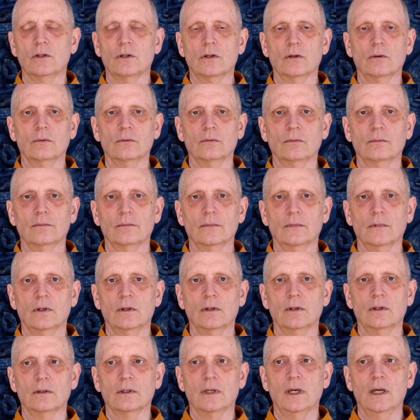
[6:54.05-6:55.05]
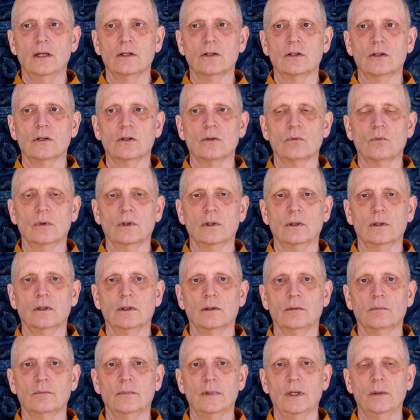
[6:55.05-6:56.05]
So there are cases where
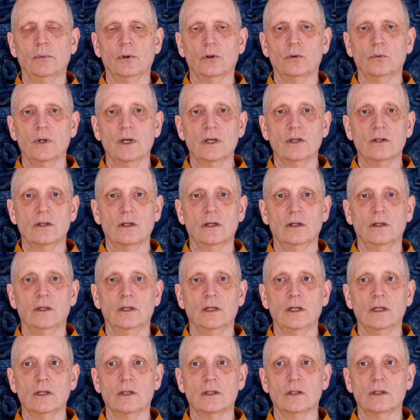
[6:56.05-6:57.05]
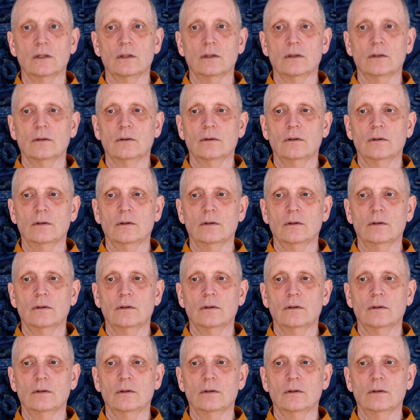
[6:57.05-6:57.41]
people are raised in these